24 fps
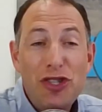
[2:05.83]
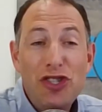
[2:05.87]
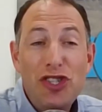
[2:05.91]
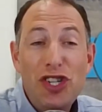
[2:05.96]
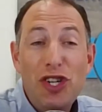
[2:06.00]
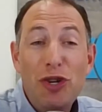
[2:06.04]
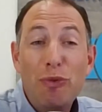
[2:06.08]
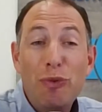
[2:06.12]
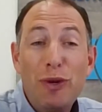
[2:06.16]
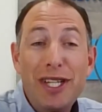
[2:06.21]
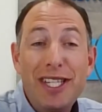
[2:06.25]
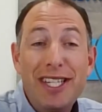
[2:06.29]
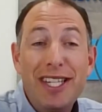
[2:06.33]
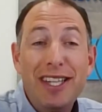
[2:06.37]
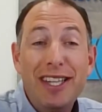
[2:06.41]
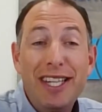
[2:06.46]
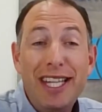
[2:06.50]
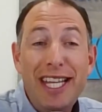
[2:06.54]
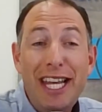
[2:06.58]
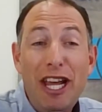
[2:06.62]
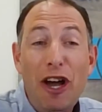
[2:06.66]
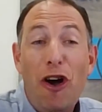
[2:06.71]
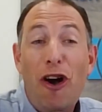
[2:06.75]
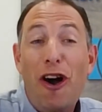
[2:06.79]
She
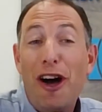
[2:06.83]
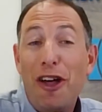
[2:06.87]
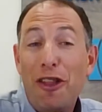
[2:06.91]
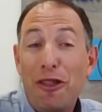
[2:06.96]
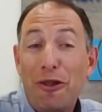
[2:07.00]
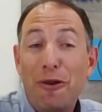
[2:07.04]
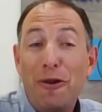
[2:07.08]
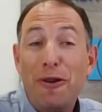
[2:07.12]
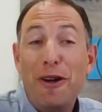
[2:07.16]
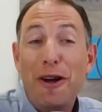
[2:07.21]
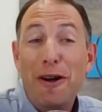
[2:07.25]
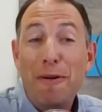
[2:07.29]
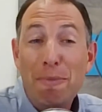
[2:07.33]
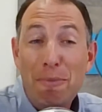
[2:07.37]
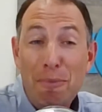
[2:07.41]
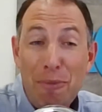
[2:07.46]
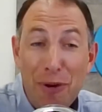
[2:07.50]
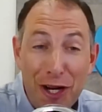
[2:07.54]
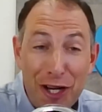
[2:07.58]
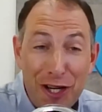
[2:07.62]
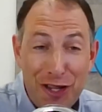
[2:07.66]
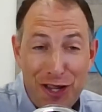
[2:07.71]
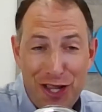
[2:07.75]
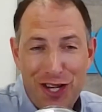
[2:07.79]
recently authored a
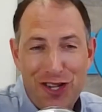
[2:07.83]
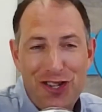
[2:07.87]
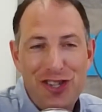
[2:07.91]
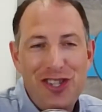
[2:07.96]
book that